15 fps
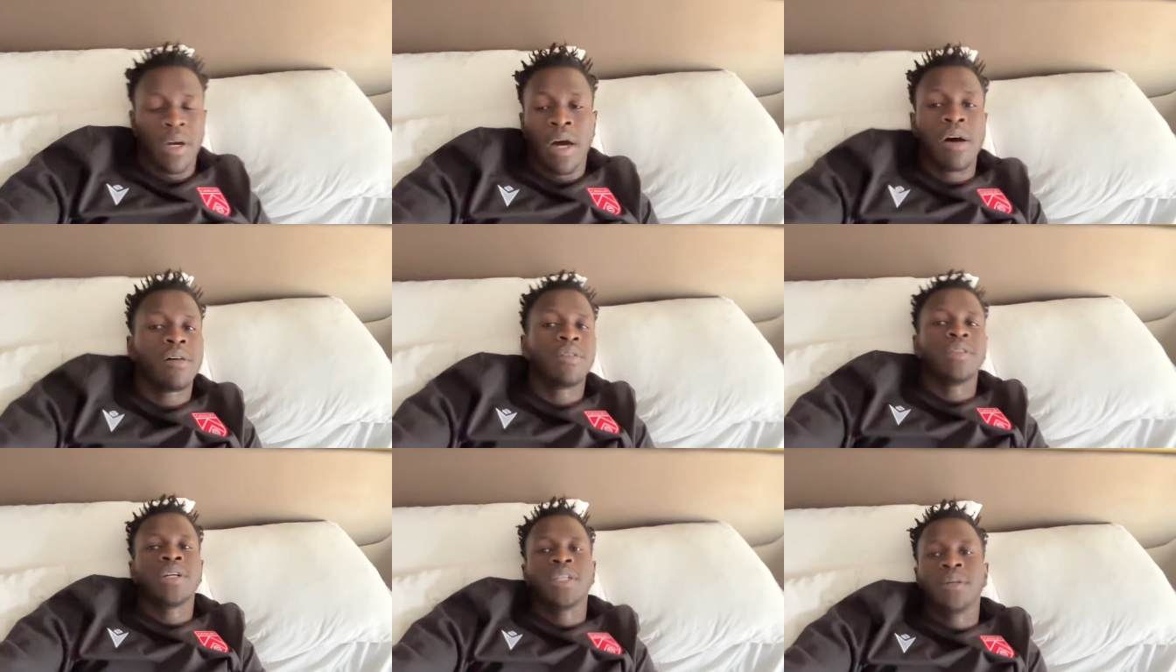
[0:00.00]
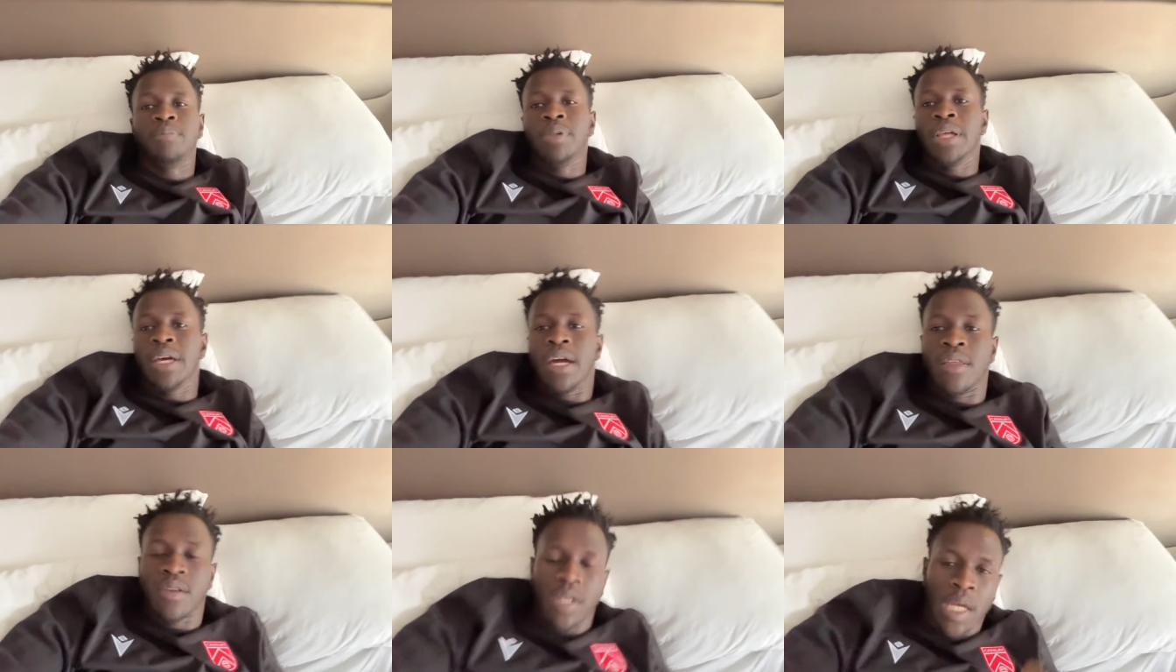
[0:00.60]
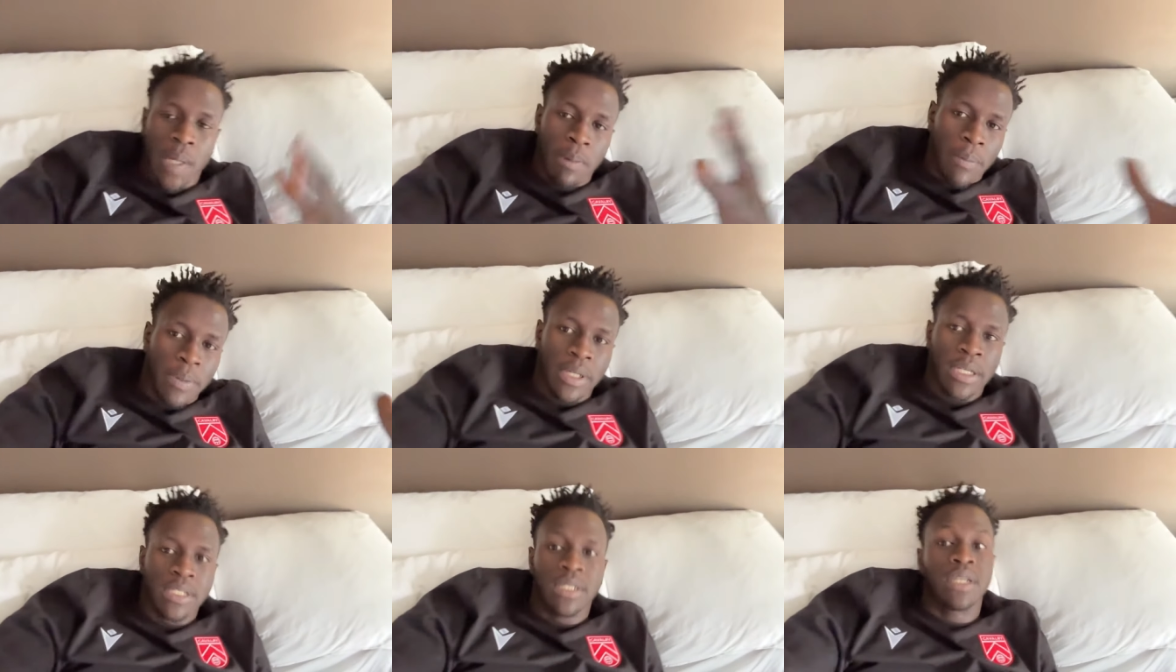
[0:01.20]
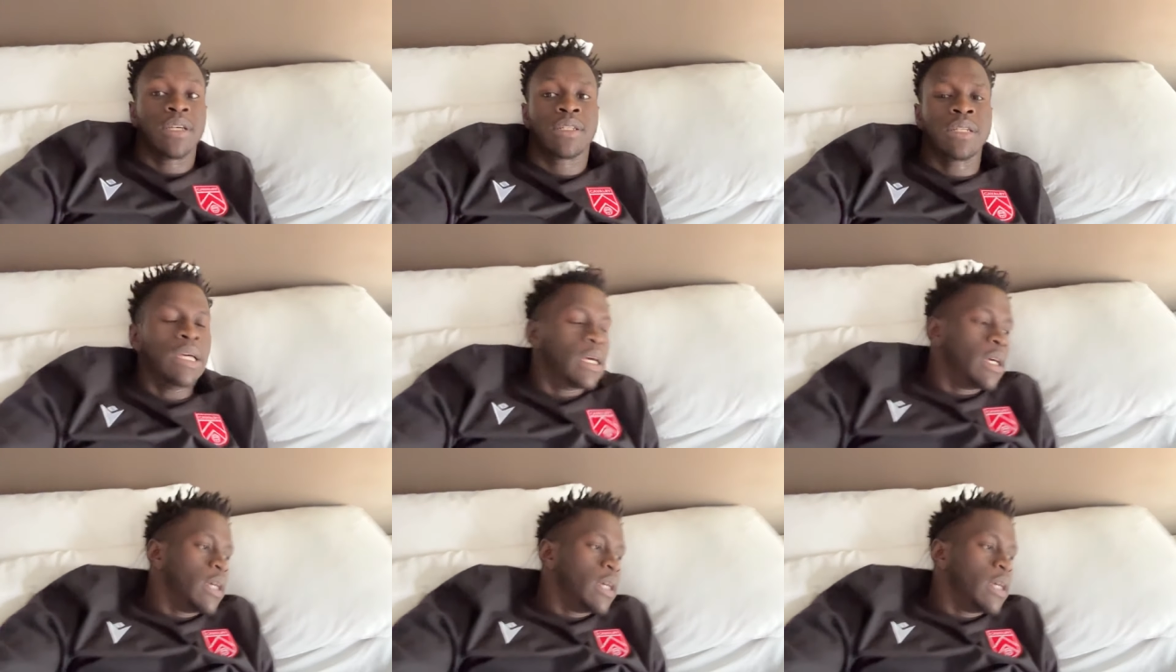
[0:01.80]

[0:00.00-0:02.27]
how they're going to play, how they're going to come up against us,